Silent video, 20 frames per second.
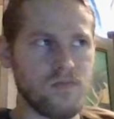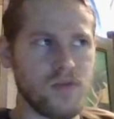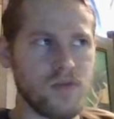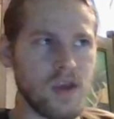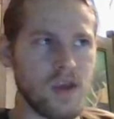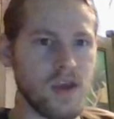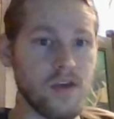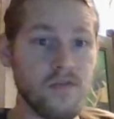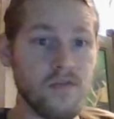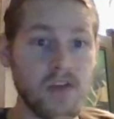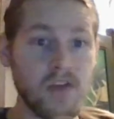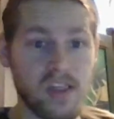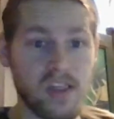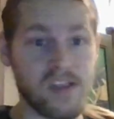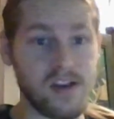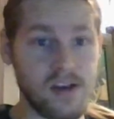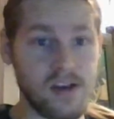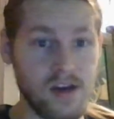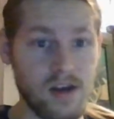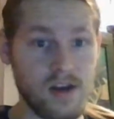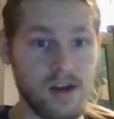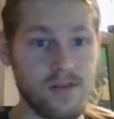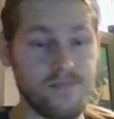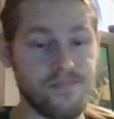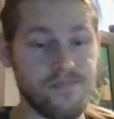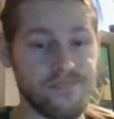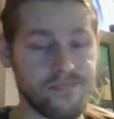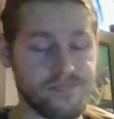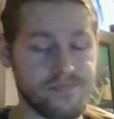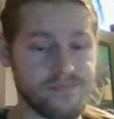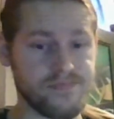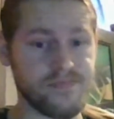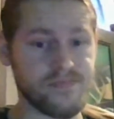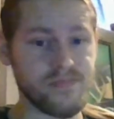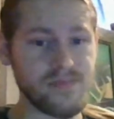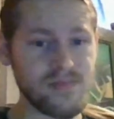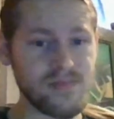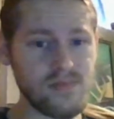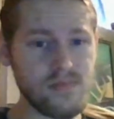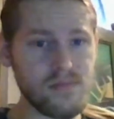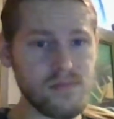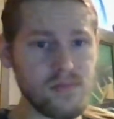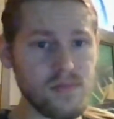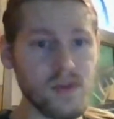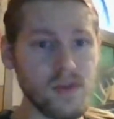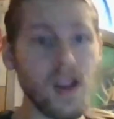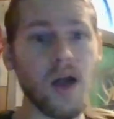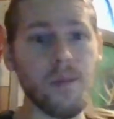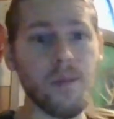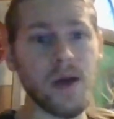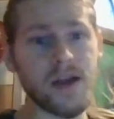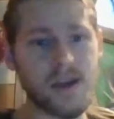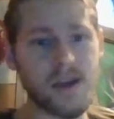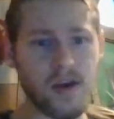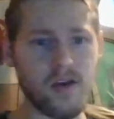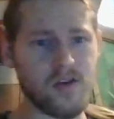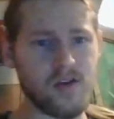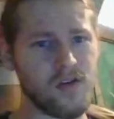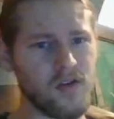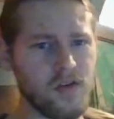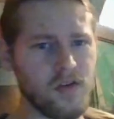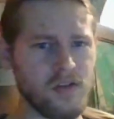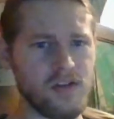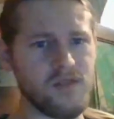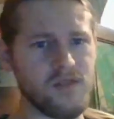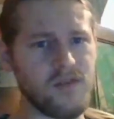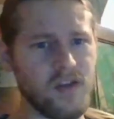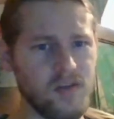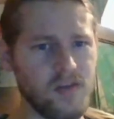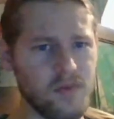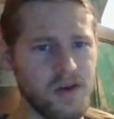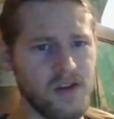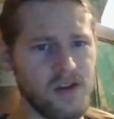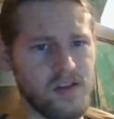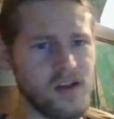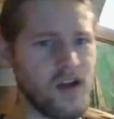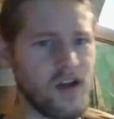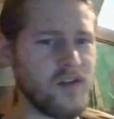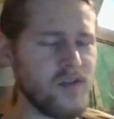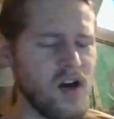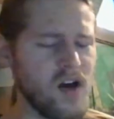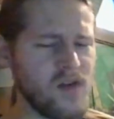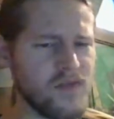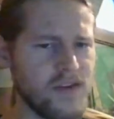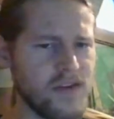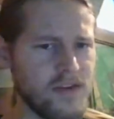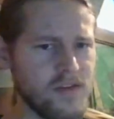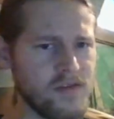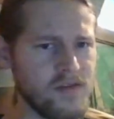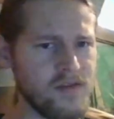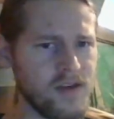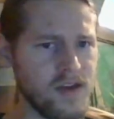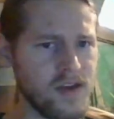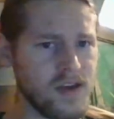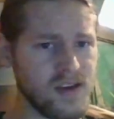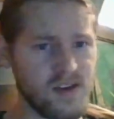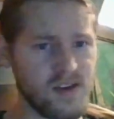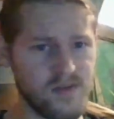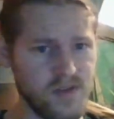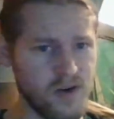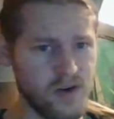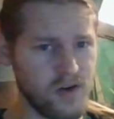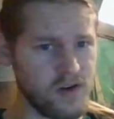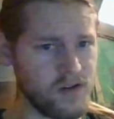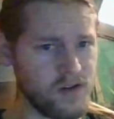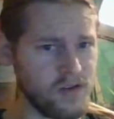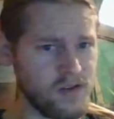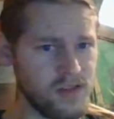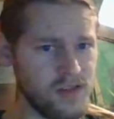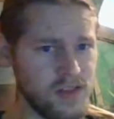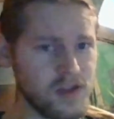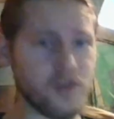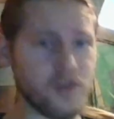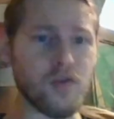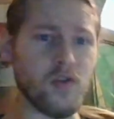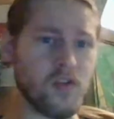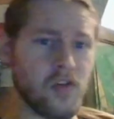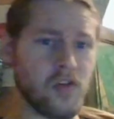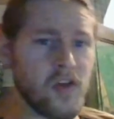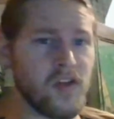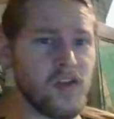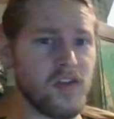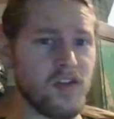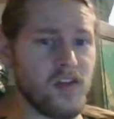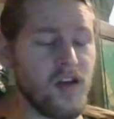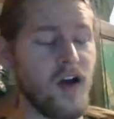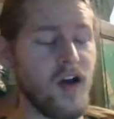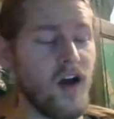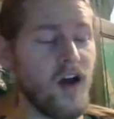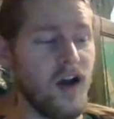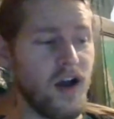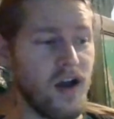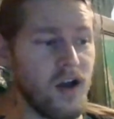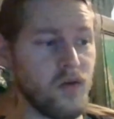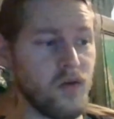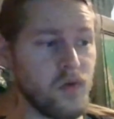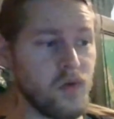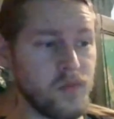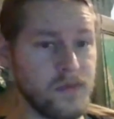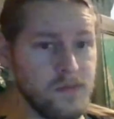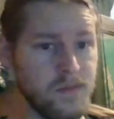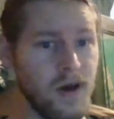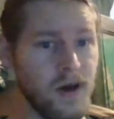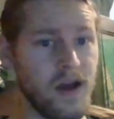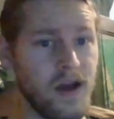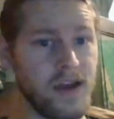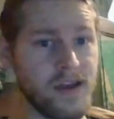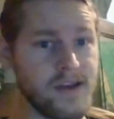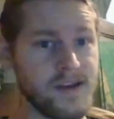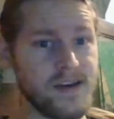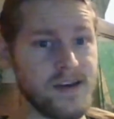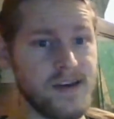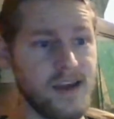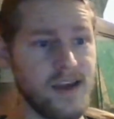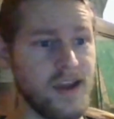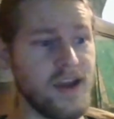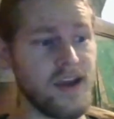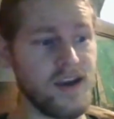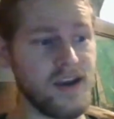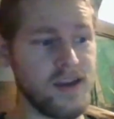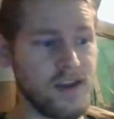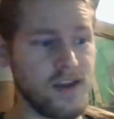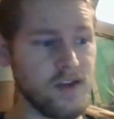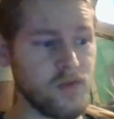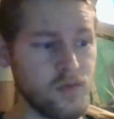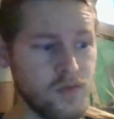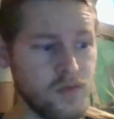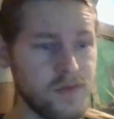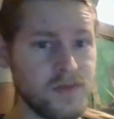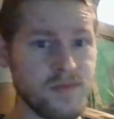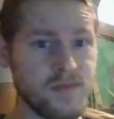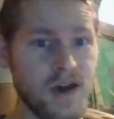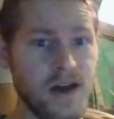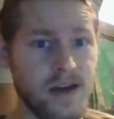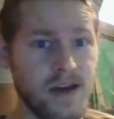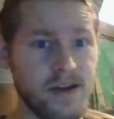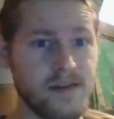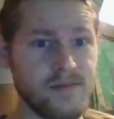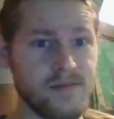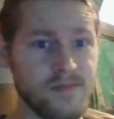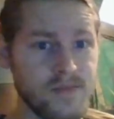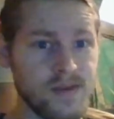being invested in it. Now, my character's investment is kind of obvious. In a very literal sense, I will be buying it and it will be mine.